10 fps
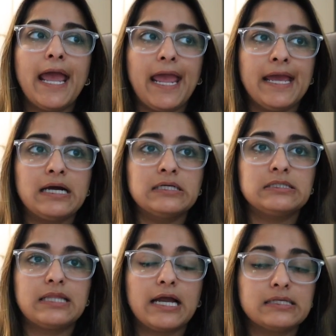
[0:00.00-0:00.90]
and
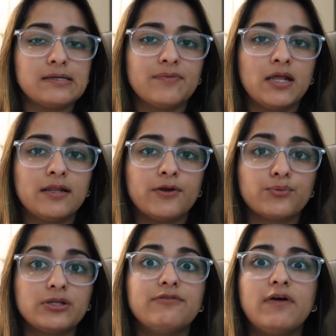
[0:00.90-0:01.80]
that is something that I
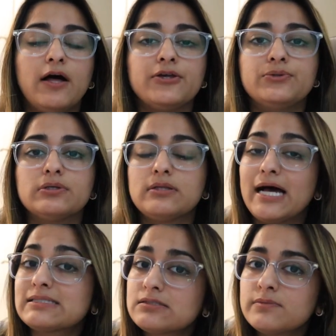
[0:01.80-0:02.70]
really valued
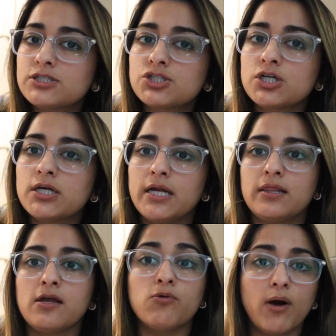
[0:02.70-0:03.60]
last semester and I
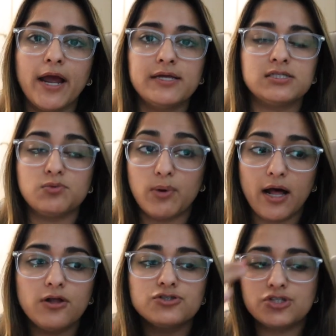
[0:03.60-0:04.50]
think why I did
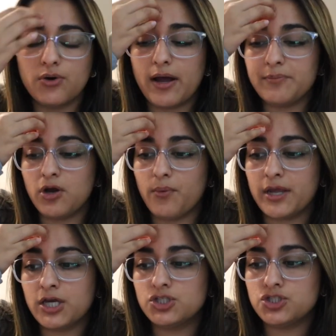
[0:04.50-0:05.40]
well. So I'm
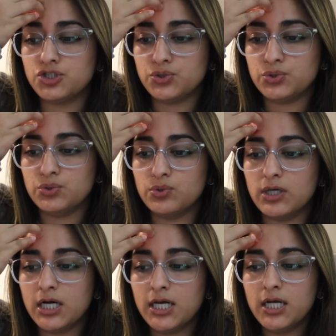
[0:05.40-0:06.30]
going
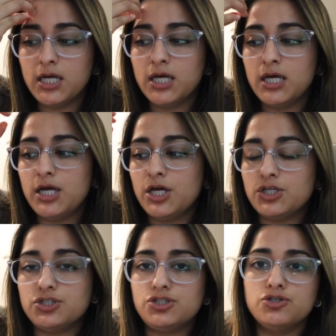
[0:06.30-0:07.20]
to
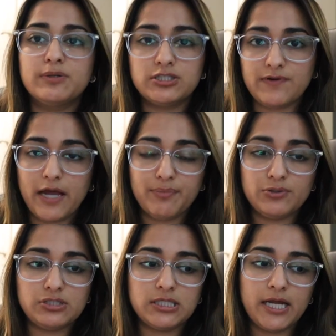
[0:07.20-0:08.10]
do a bunch of
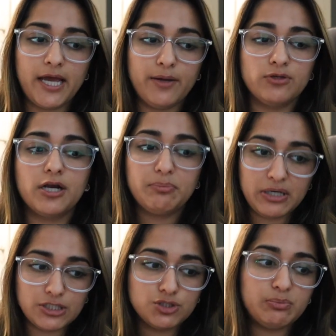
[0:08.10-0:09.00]
hypos today. Well, not a
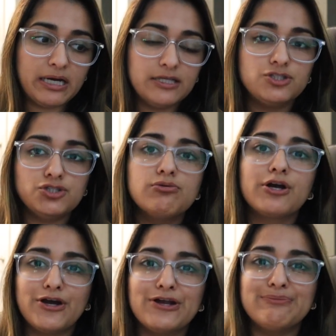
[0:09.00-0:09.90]
bunch, but do a
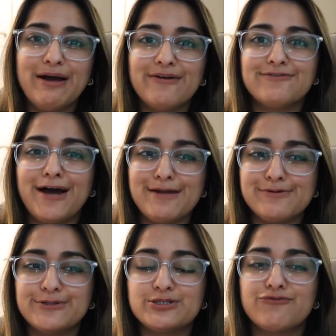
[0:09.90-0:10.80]
good amount of
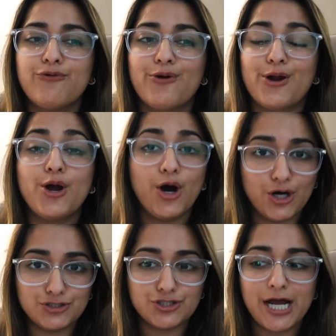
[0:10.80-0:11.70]
hypos for
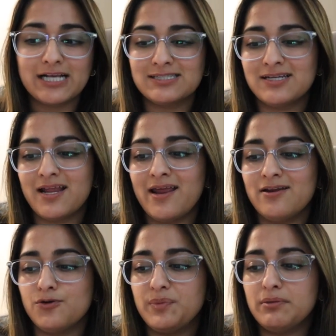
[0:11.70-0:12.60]
contracts today, and
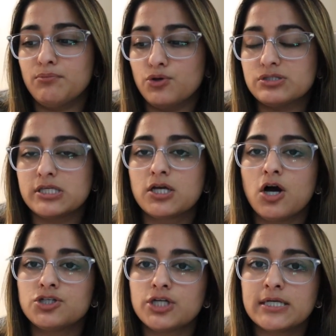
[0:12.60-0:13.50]
it'll be mostly a
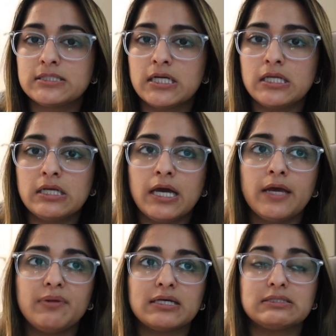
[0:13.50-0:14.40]
contract study
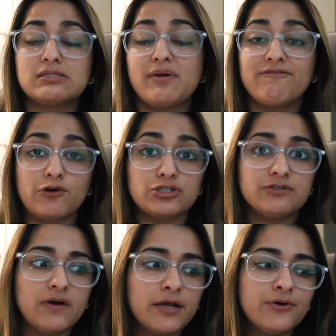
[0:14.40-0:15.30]
day because that's my
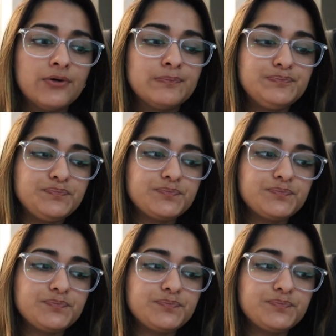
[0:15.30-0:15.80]
first final.